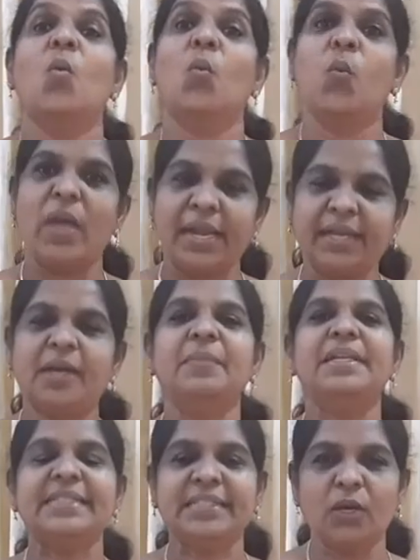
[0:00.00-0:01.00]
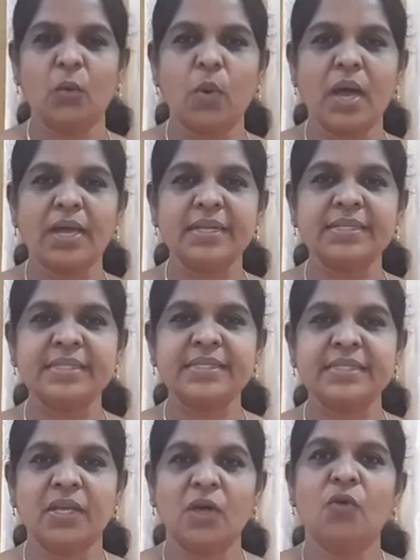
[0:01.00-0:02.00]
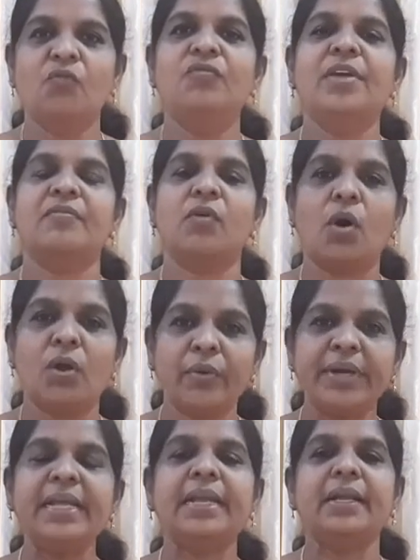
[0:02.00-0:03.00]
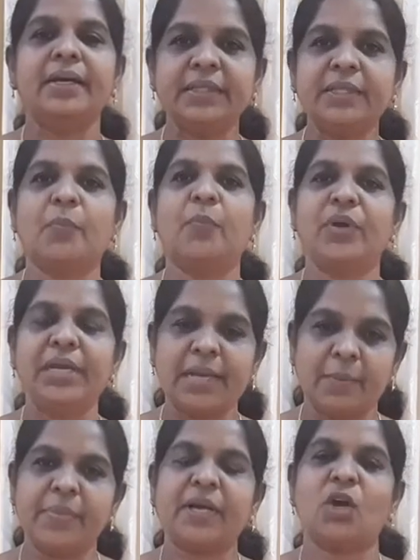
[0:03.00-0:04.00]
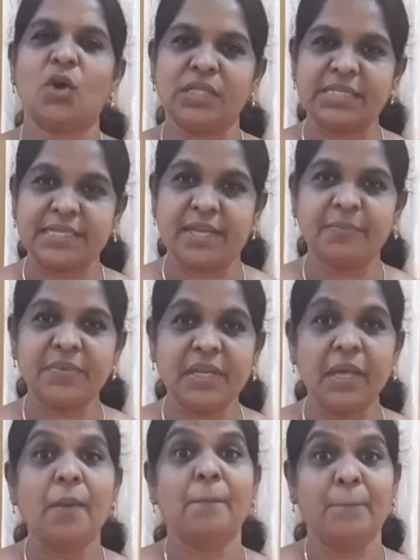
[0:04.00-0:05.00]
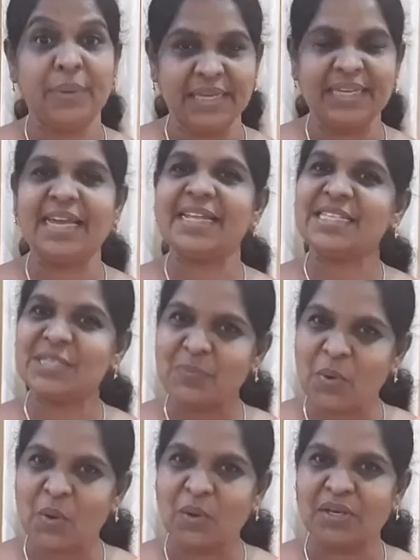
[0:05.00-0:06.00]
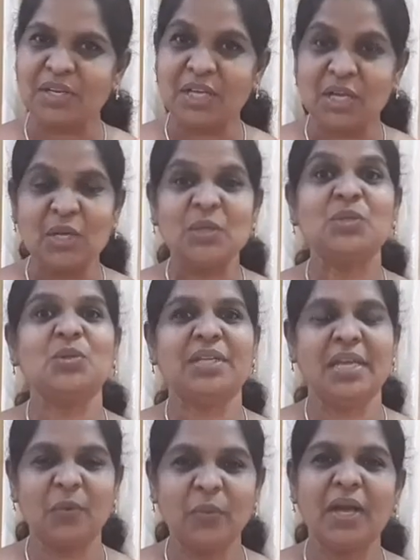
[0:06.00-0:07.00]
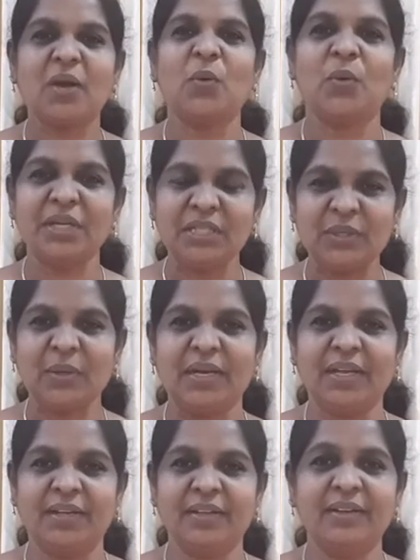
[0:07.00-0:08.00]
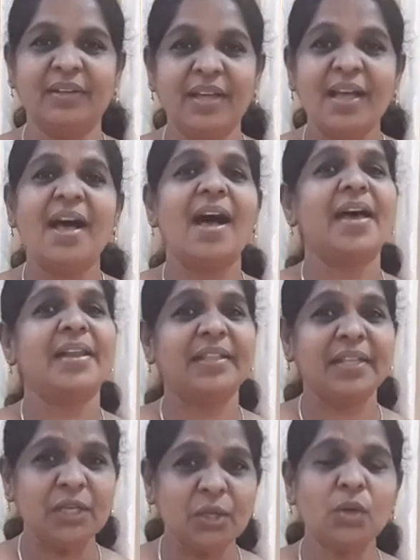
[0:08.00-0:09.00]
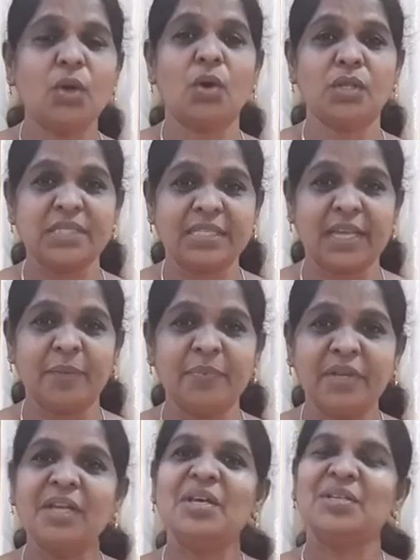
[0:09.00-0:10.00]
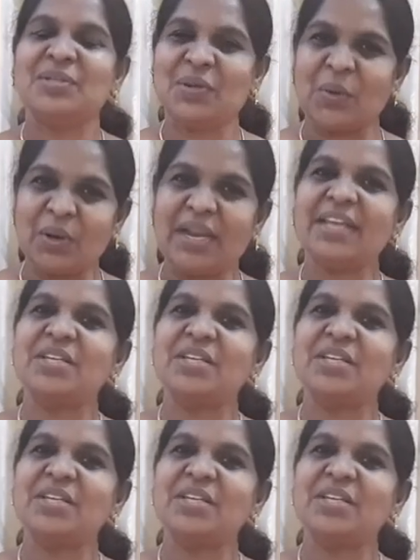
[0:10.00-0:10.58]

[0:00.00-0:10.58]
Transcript: Welcome little ones. We have already learned the pre-number concept big and small. Today we are going to learn another new concept tall and